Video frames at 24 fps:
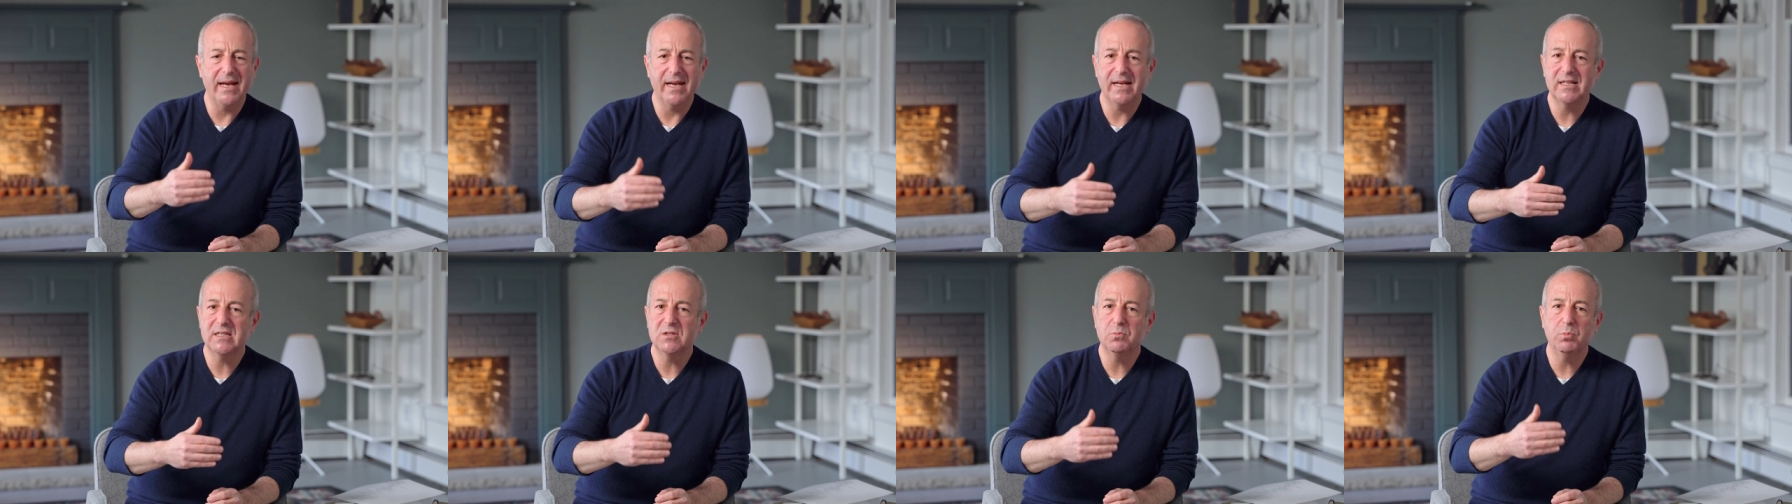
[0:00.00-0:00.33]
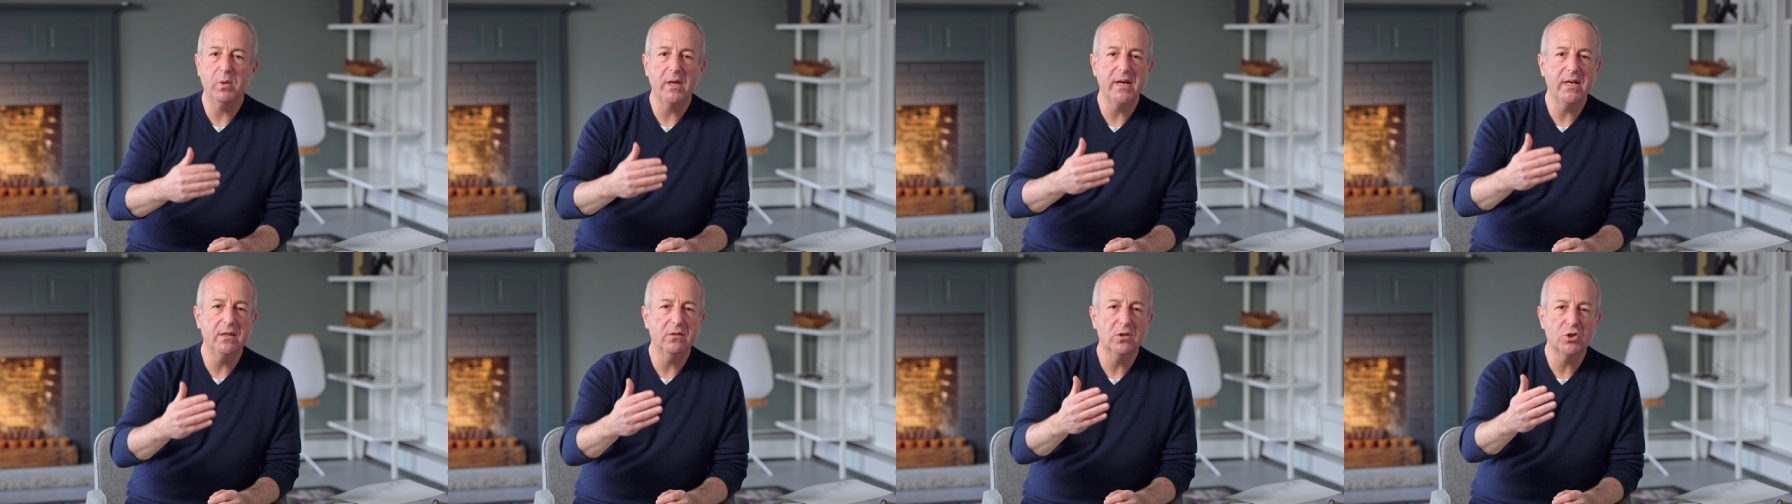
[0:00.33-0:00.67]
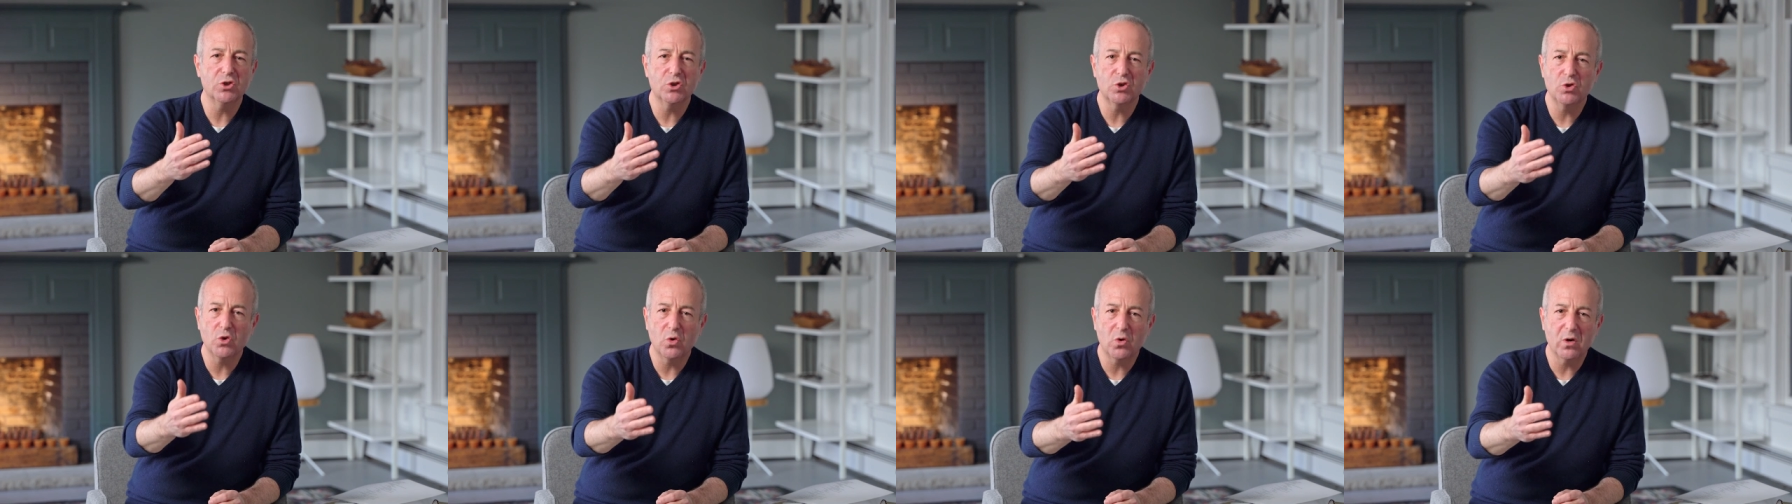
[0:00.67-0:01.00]
explained the
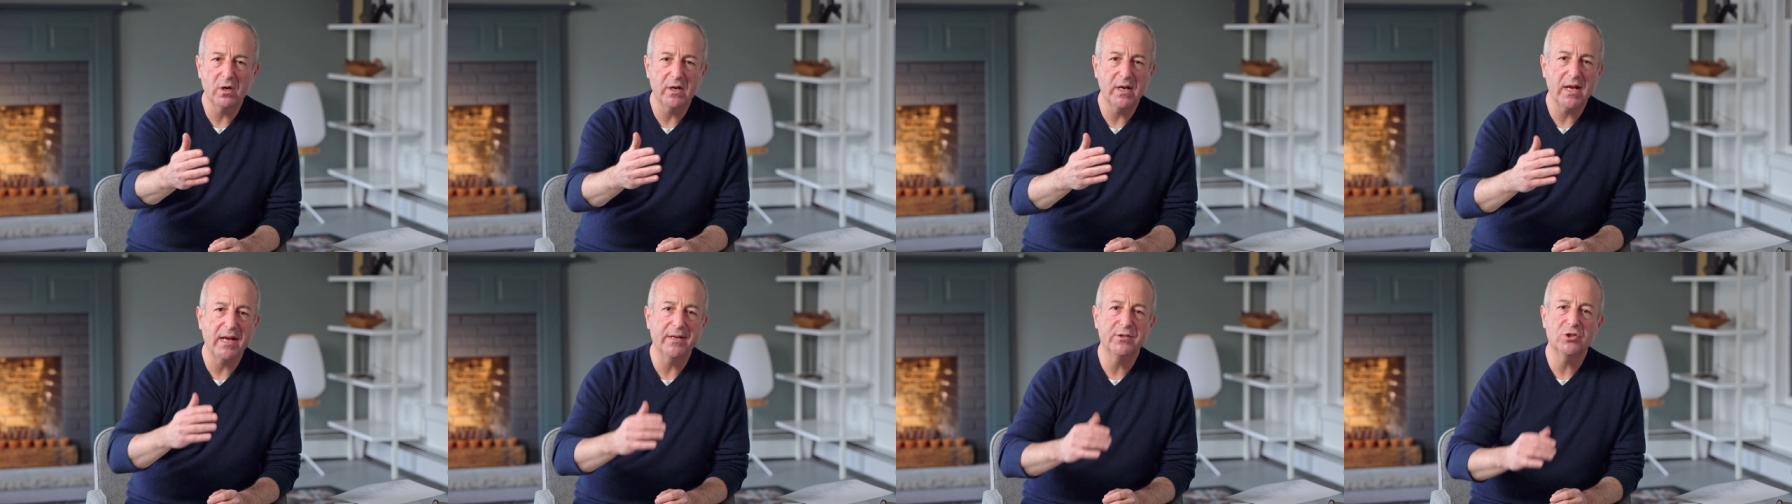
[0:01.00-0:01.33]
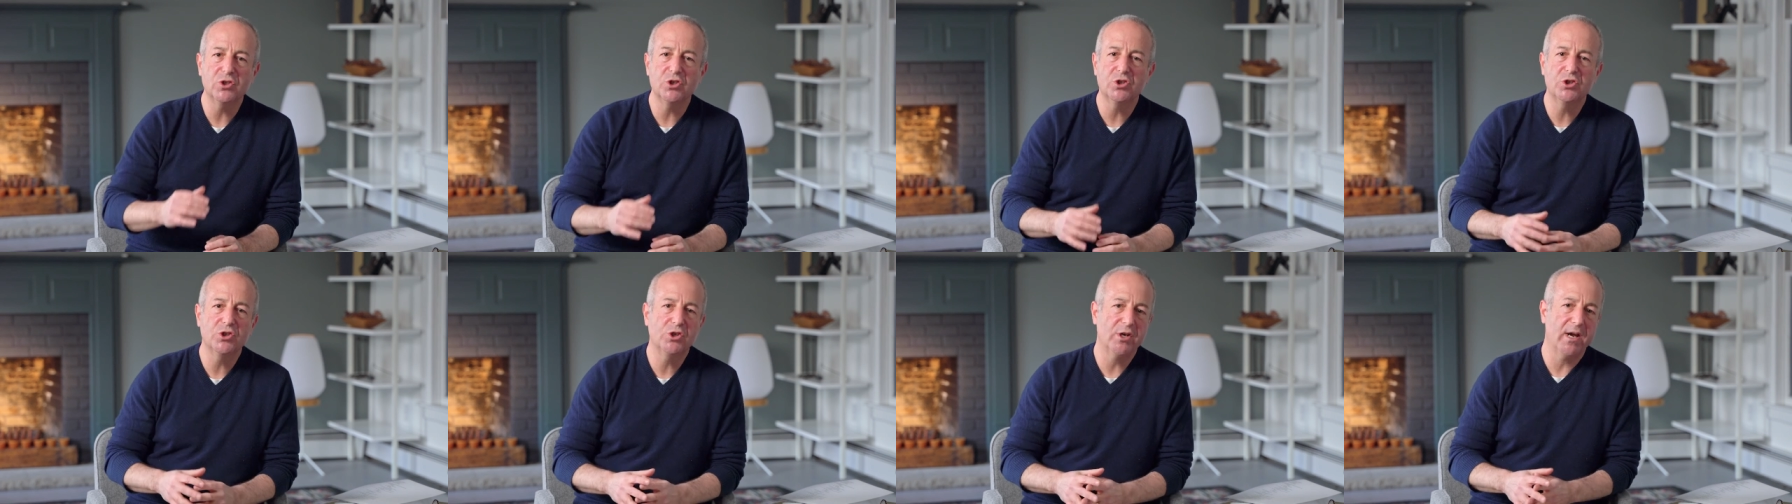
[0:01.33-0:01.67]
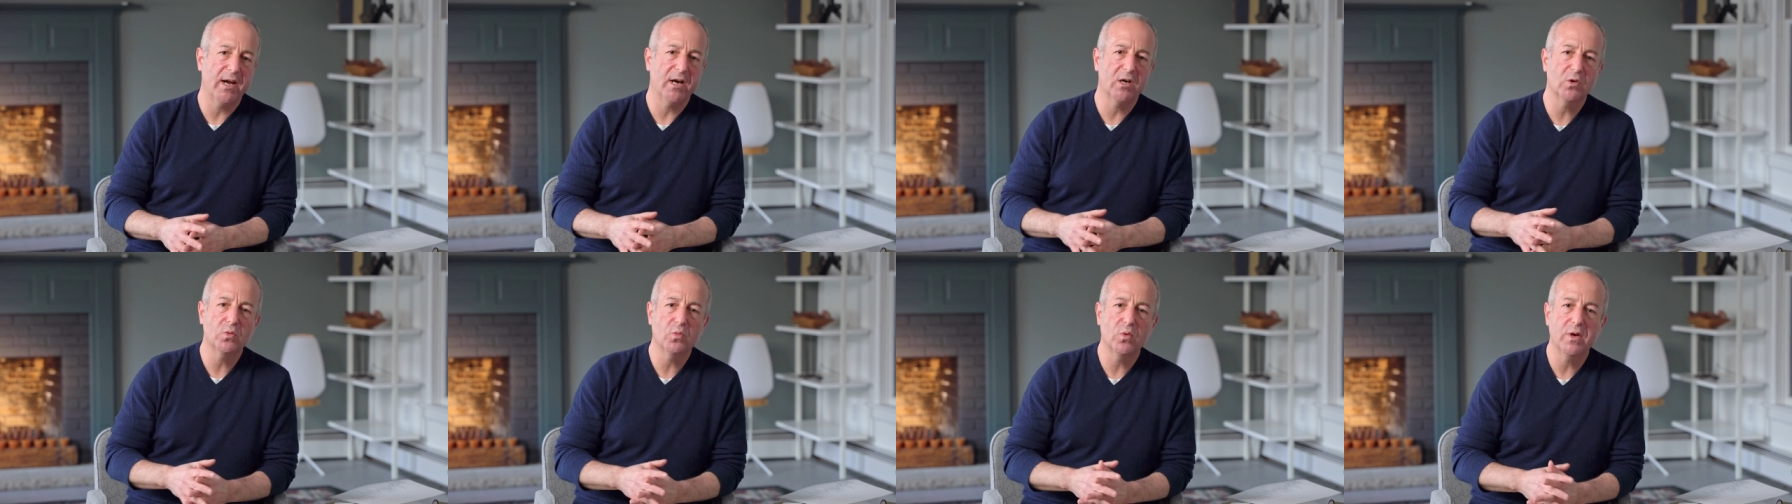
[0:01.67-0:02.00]
story I just
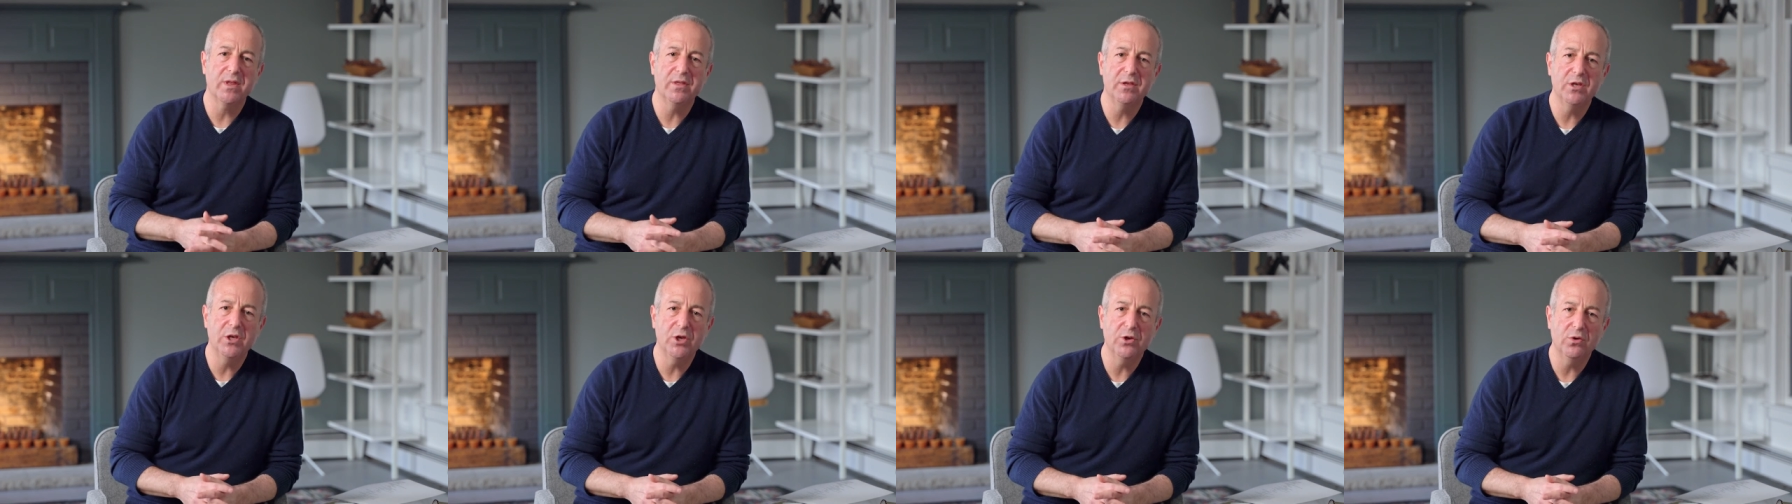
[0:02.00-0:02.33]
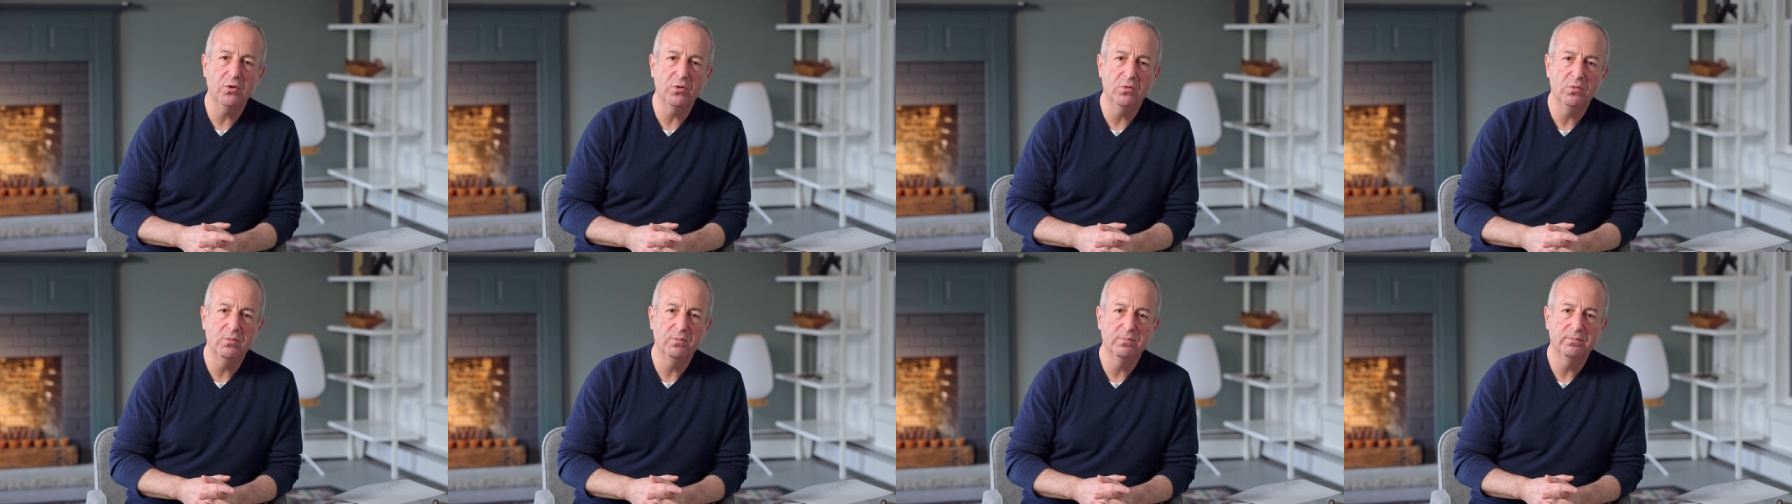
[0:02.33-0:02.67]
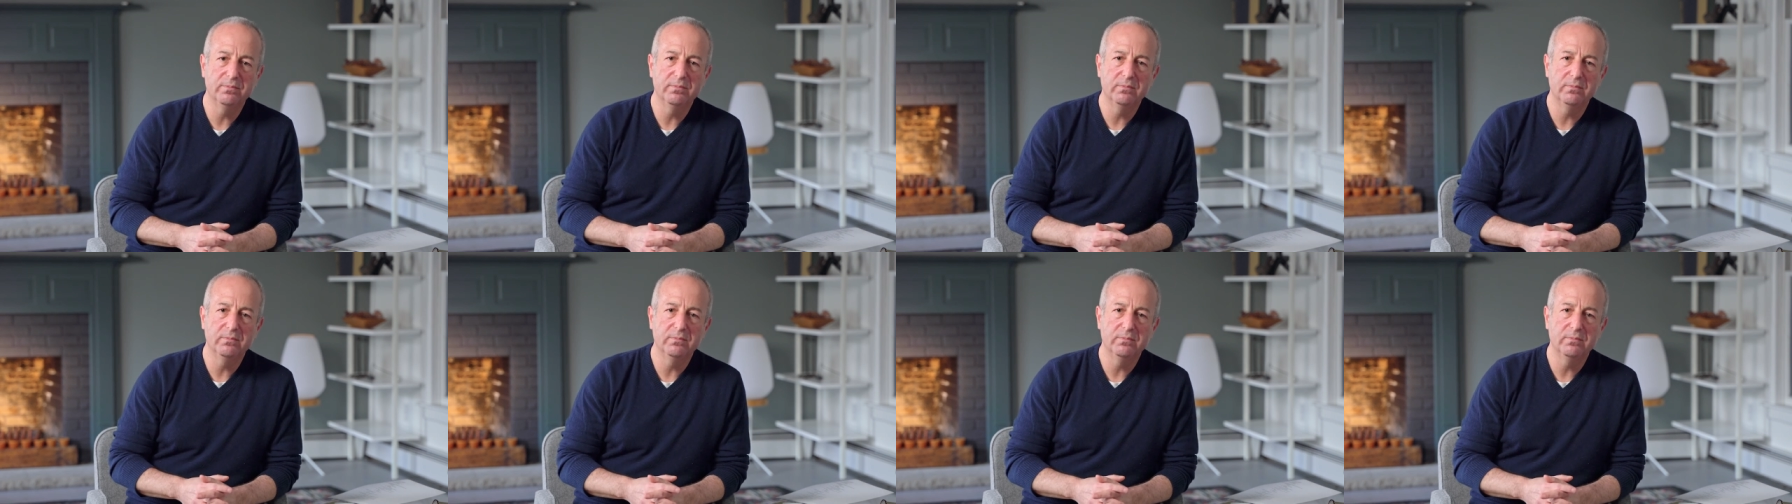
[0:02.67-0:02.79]
shared with you